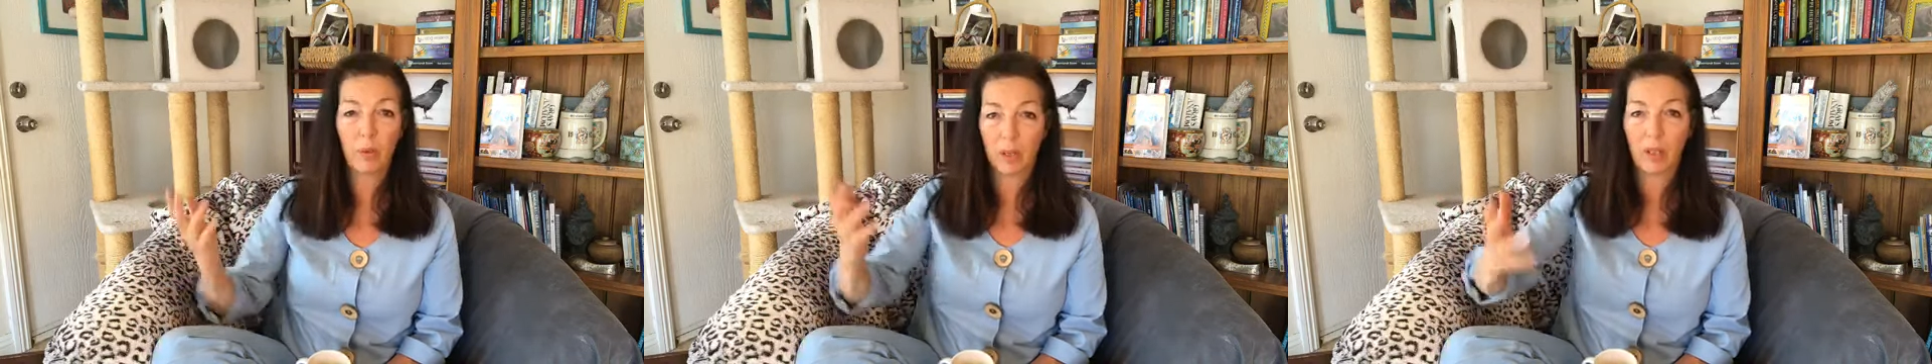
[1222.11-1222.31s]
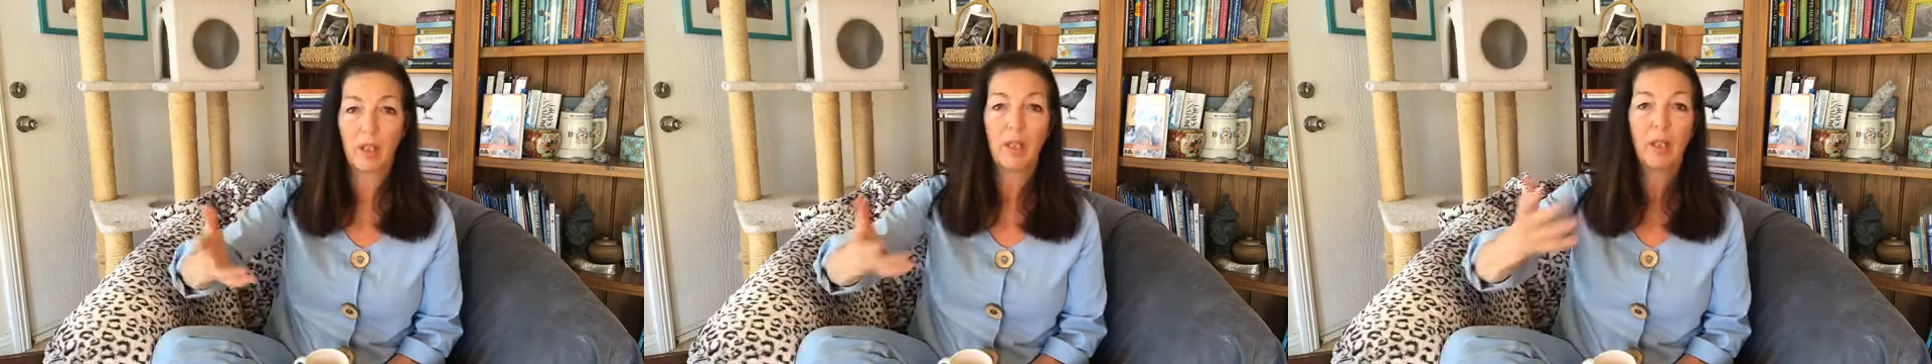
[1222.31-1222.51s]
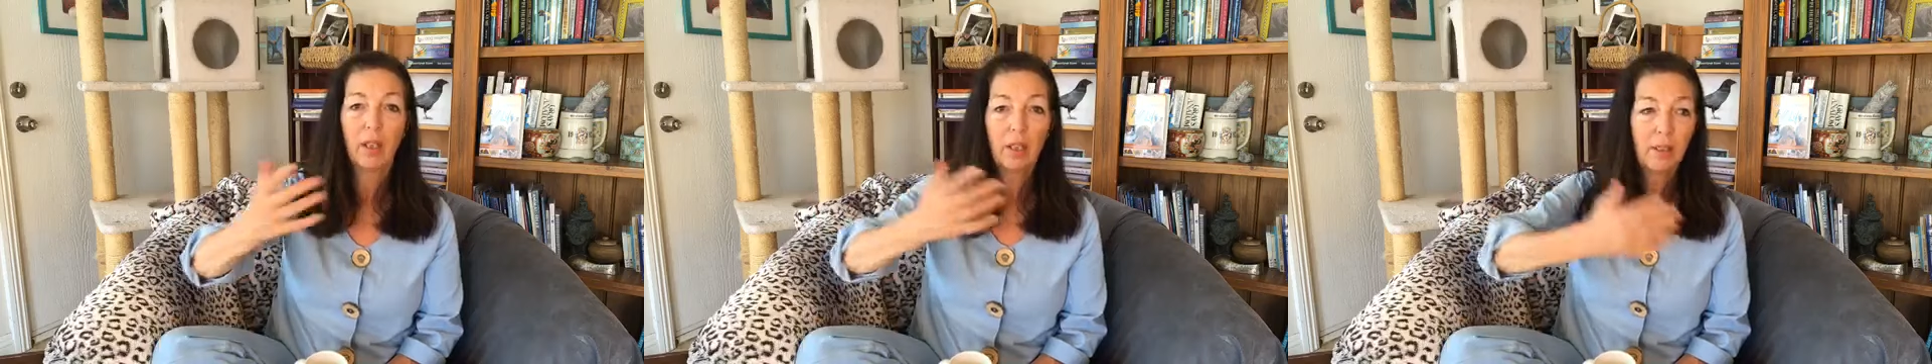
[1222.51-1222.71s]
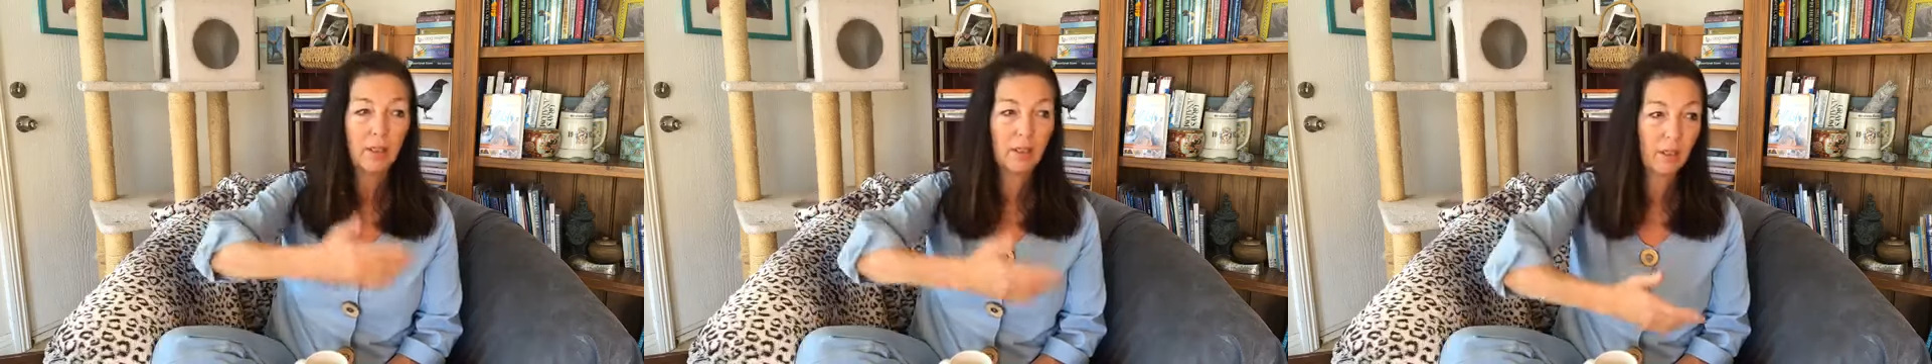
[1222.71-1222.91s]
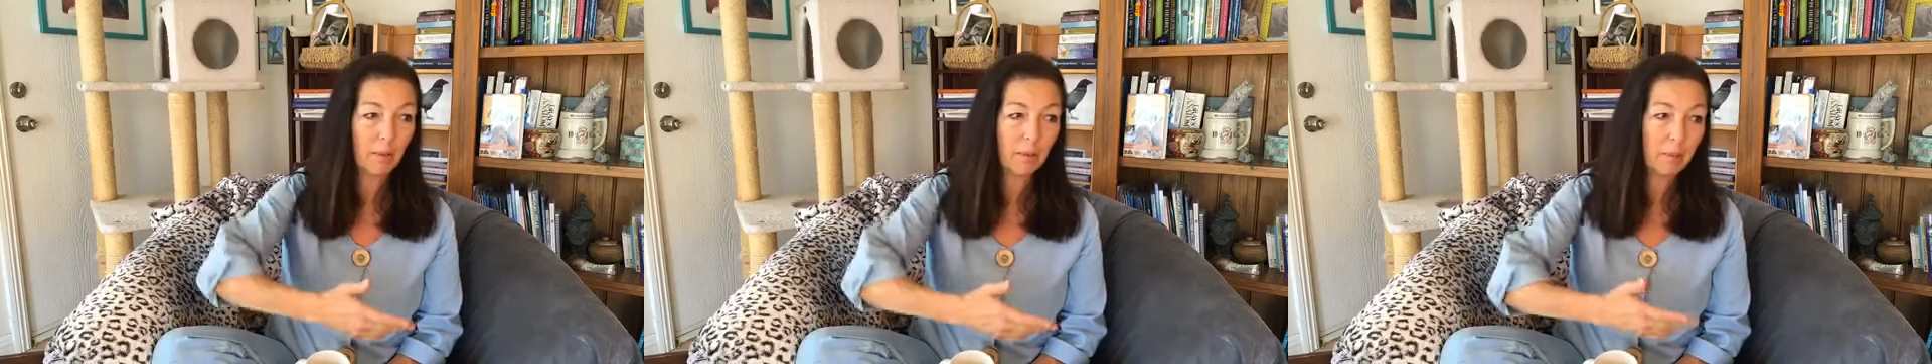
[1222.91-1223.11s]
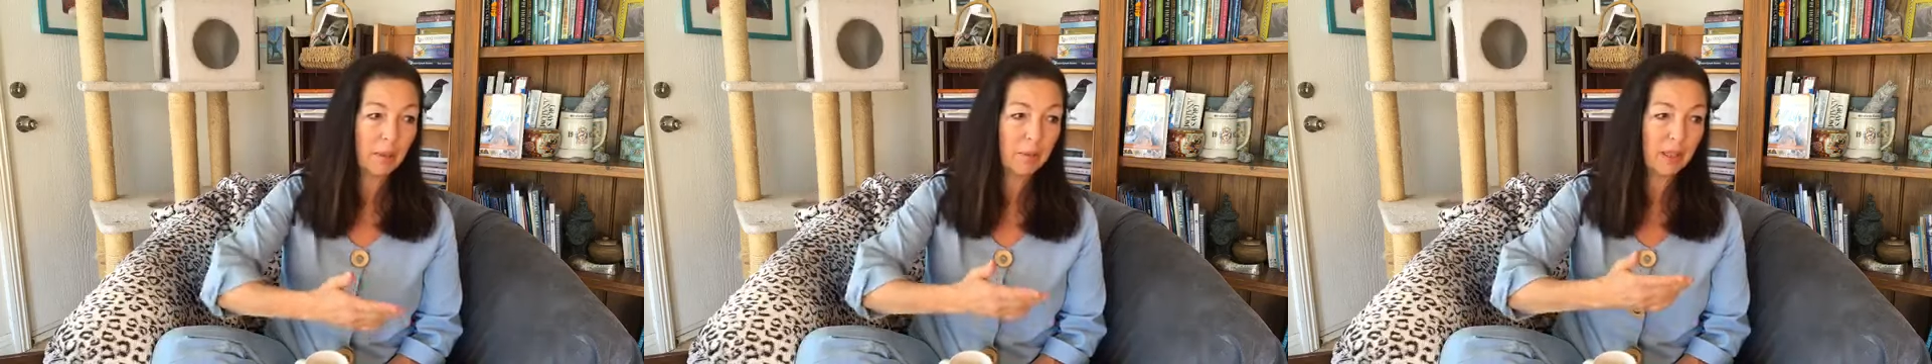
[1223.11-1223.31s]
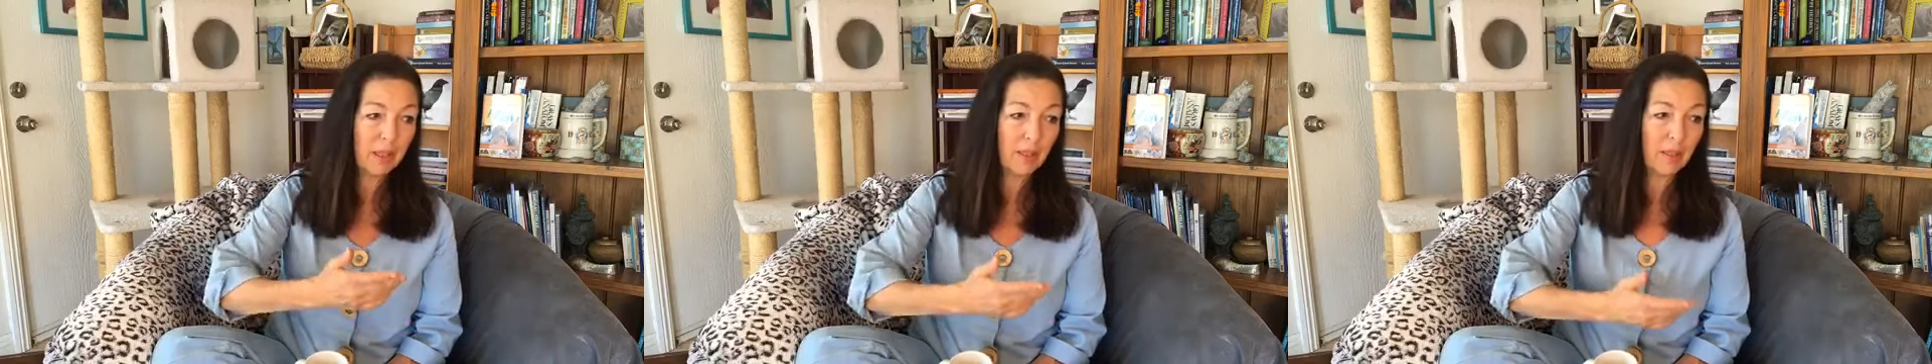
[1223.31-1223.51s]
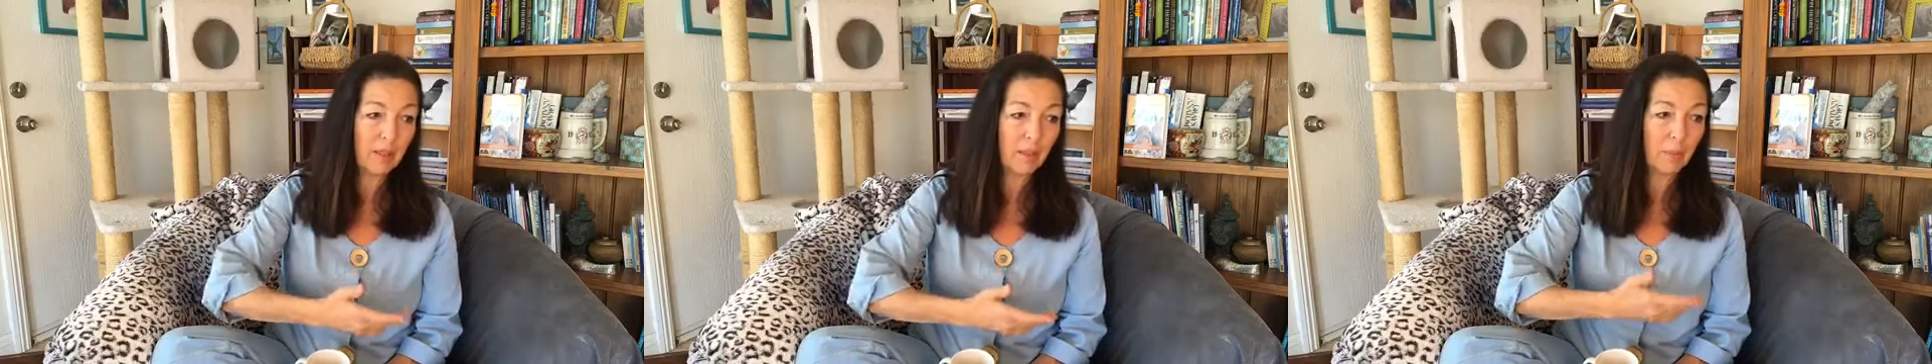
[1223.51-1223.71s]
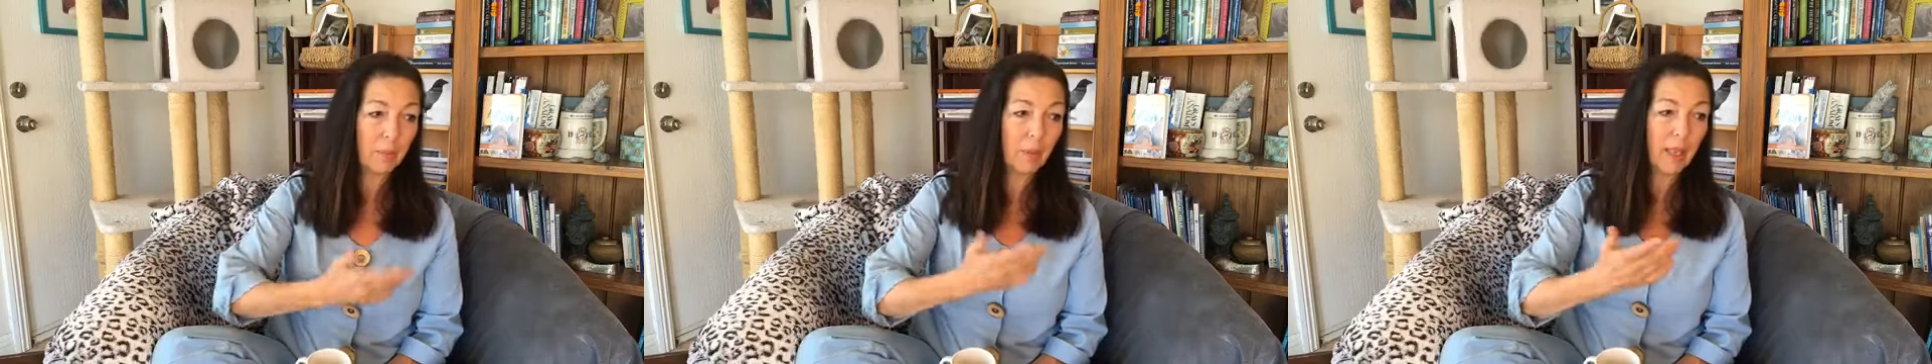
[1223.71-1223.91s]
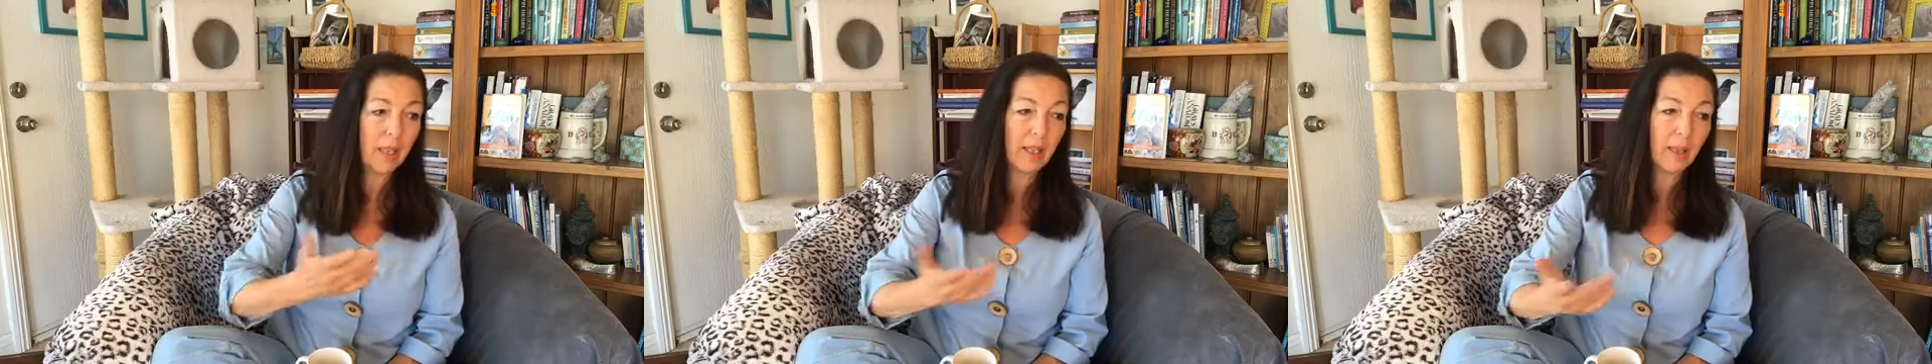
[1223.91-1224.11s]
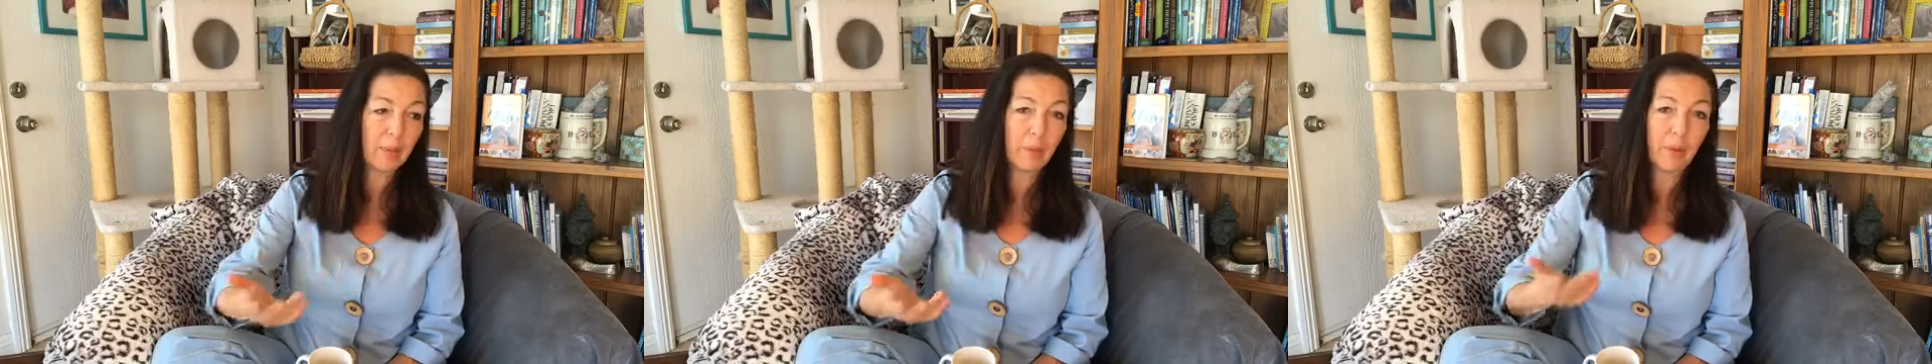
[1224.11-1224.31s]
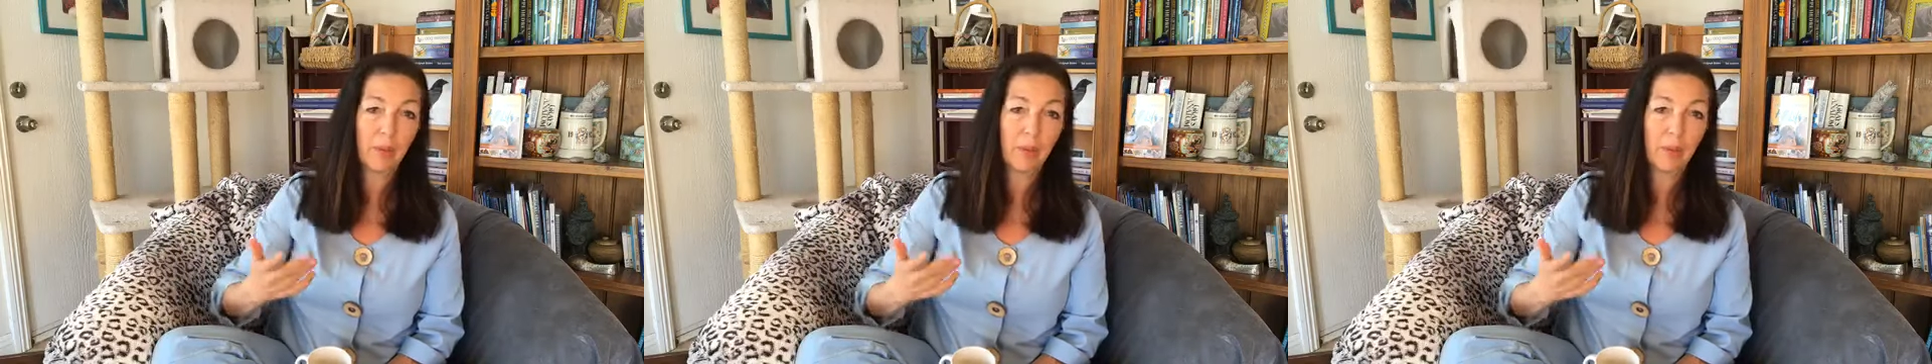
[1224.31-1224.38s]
or maybe it takes a breakup